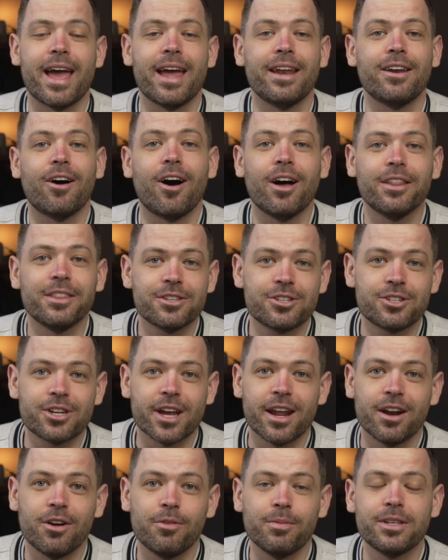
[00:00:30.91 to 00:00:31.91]
And on this
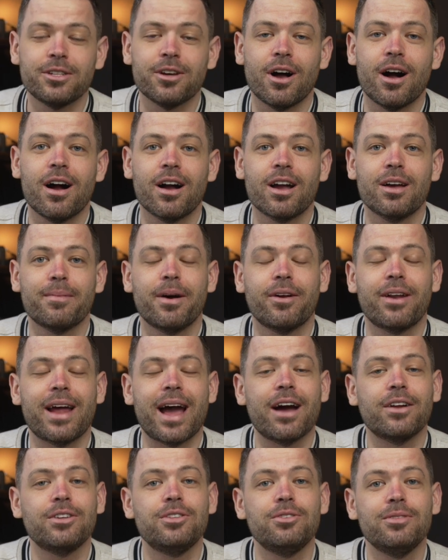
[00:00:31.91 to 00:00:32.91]
channel, we talk about
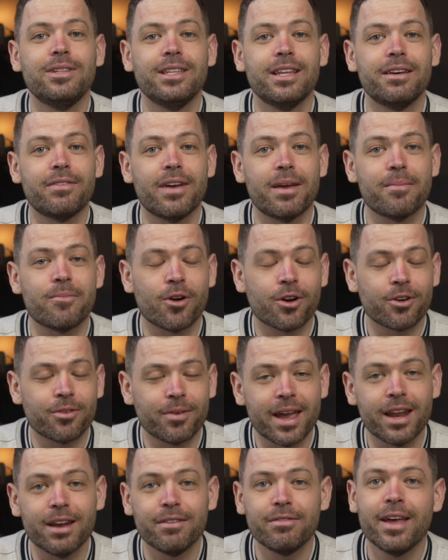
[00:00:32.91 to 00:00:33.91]
how to live a more
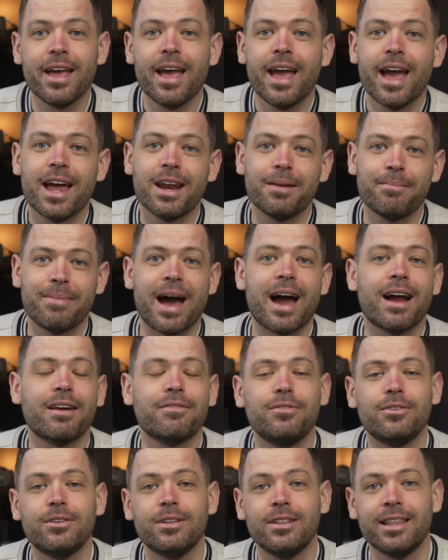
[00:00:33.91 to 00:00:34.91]
creative and
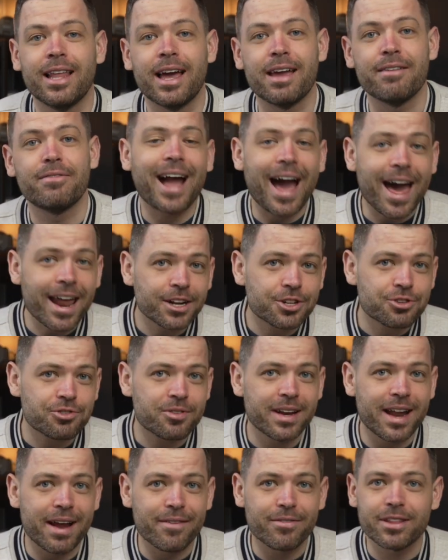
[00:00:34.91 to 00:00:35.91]
impactful life. Kind of
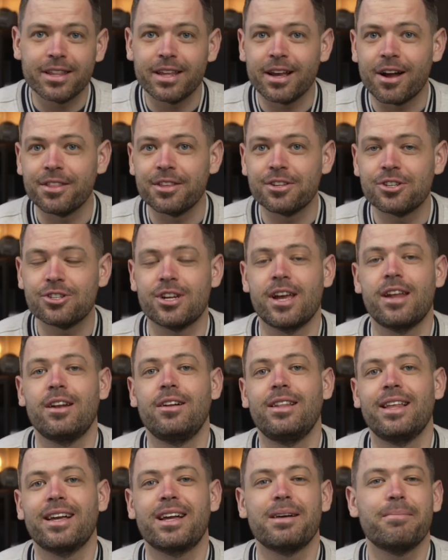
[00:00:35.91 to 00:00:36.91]
treat everything on this
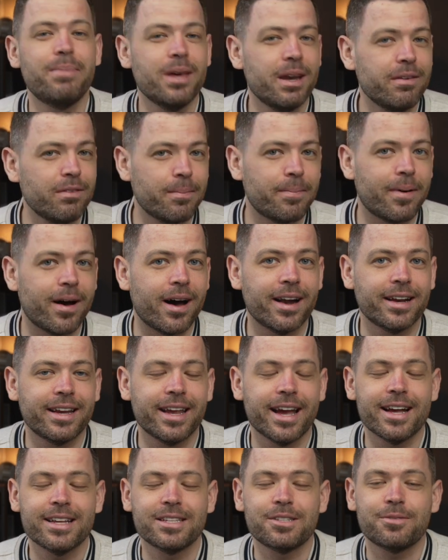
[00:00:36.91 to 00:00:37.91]
channel like a bit of a
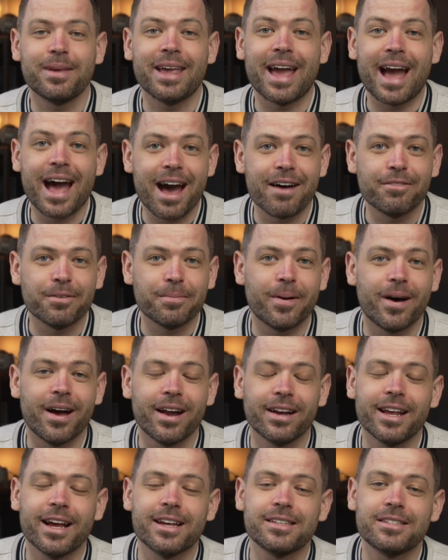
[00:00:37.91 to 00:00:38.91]
podcast. We have a
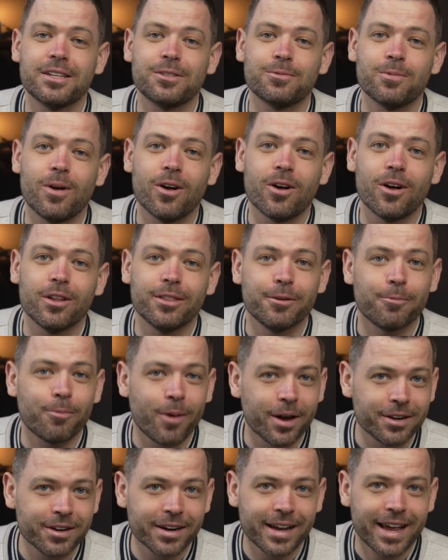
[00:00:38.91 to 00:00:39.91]
podcast as well called the
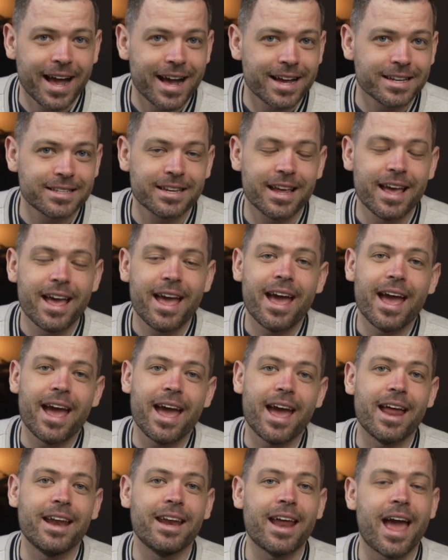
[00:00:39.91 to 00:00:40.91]
Wondercast.
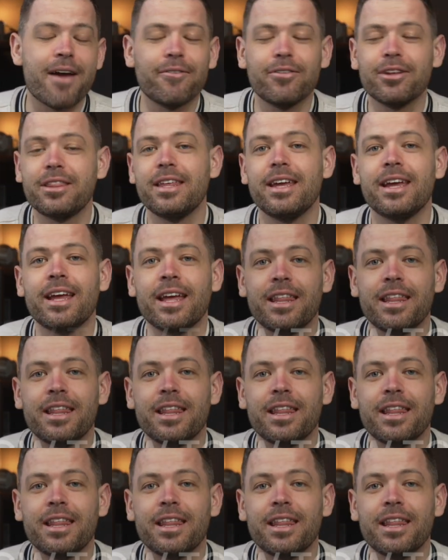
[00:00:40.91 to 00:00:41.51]
And everything